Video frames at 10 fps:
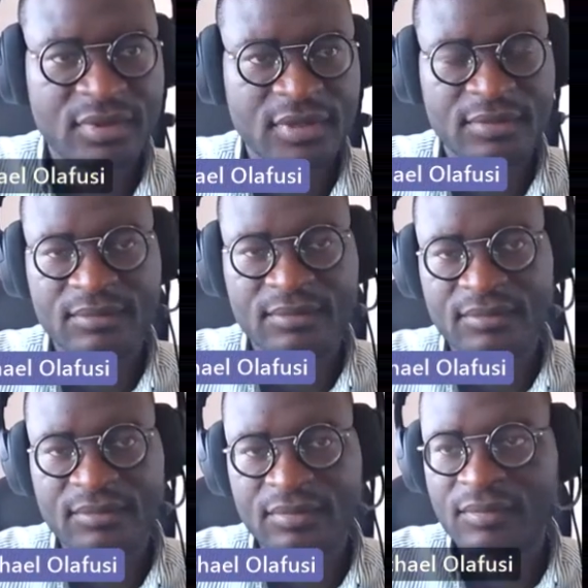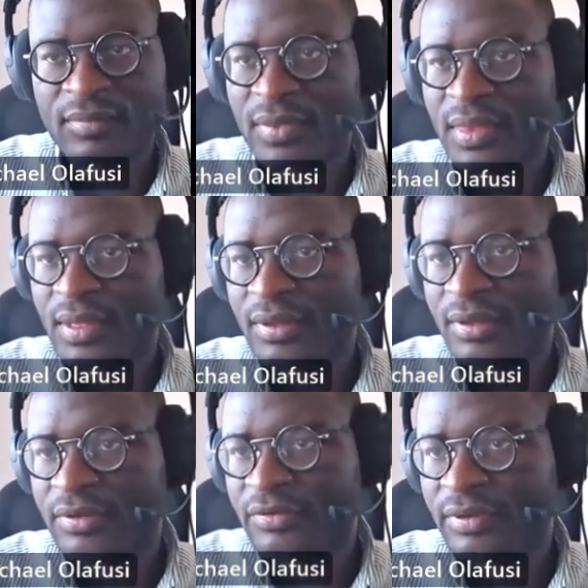Okay.
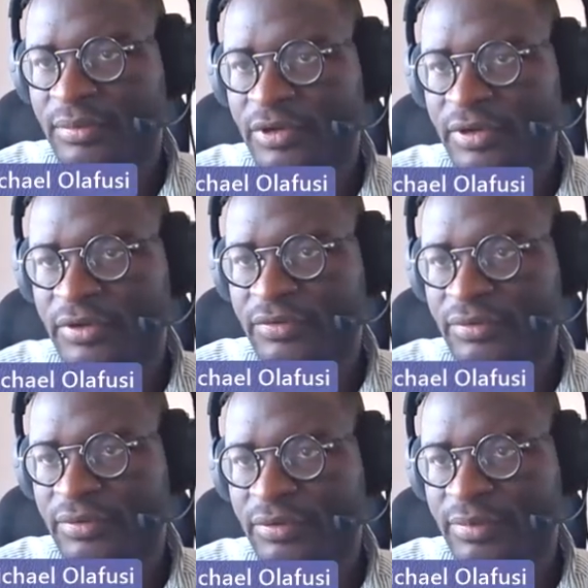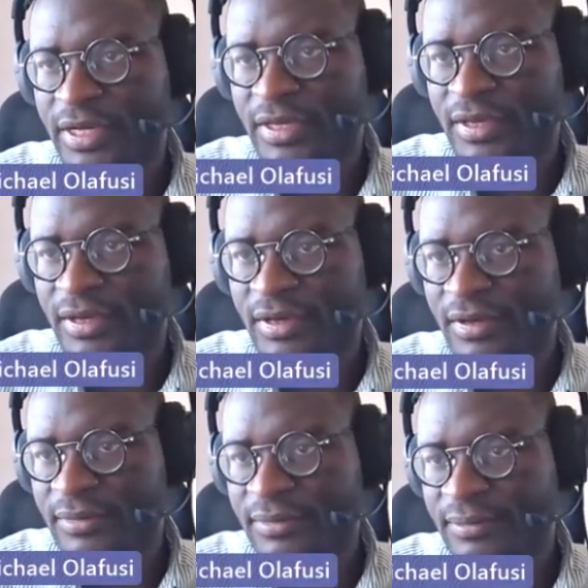So I'm going to go back
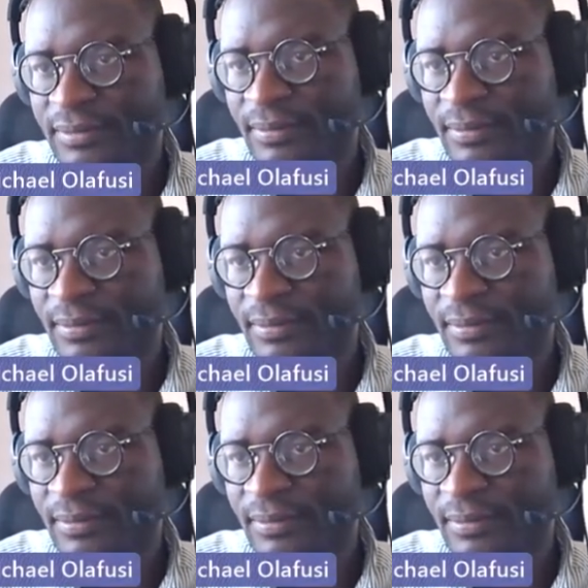here.